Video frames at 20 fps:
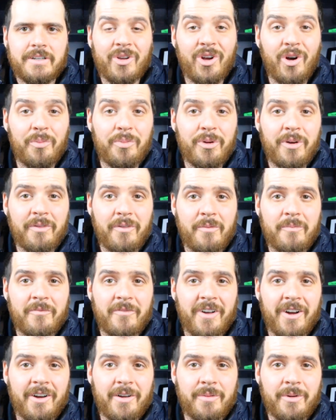We hope you have a
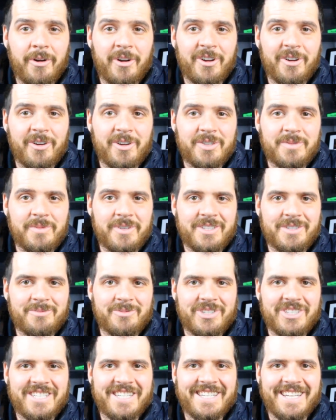very Merry Christmas, and
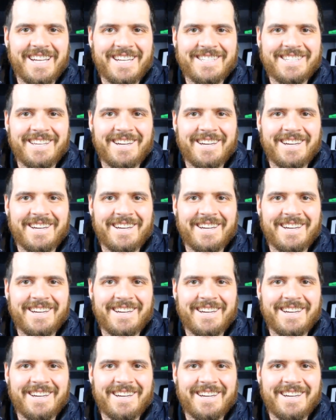we'll see you next